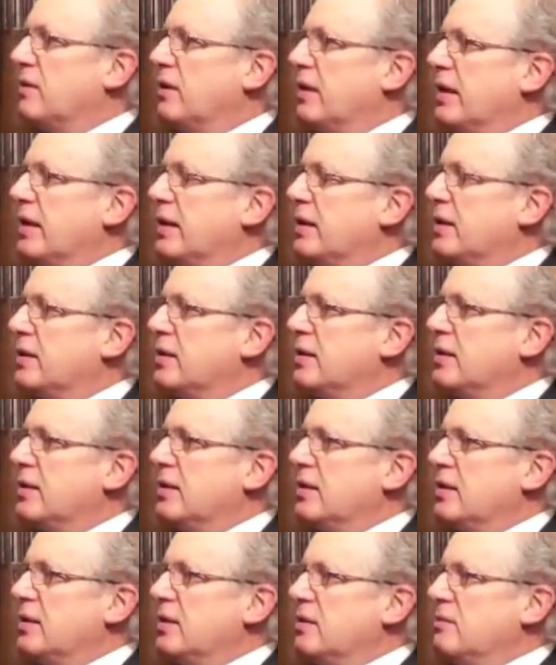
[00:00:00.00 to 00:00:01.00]
thing
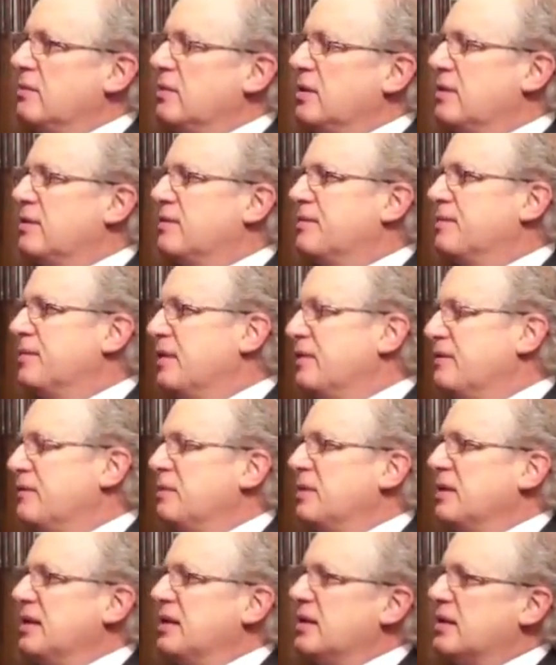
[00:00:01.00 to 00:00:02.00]

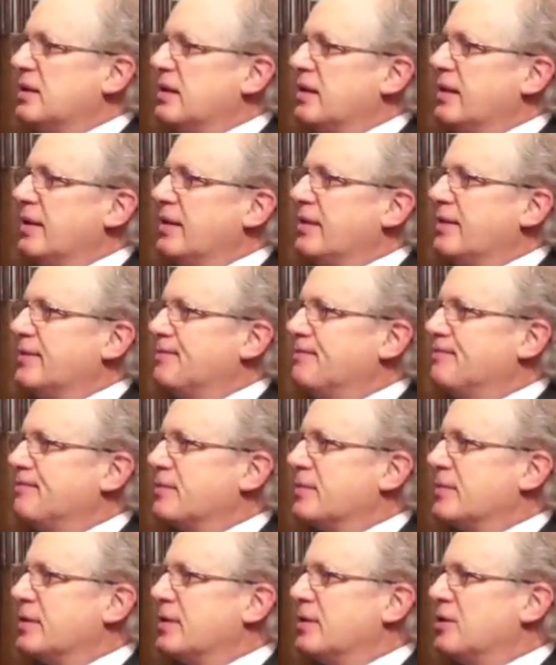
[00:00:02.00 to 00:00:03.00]
Everybody's saying,
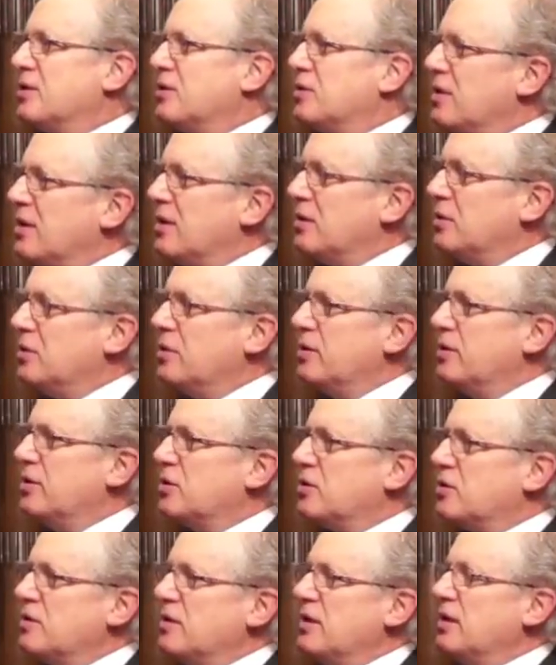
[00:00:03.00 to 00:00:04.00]
should I do
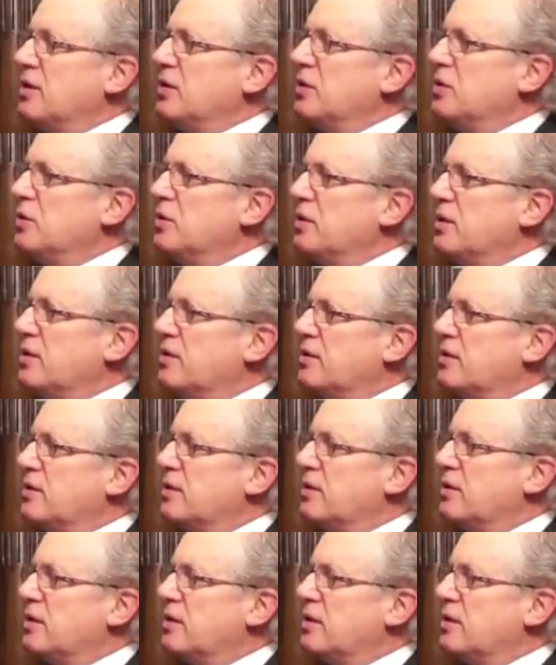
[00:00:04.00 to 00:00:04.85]
it? Shouldn't I do it?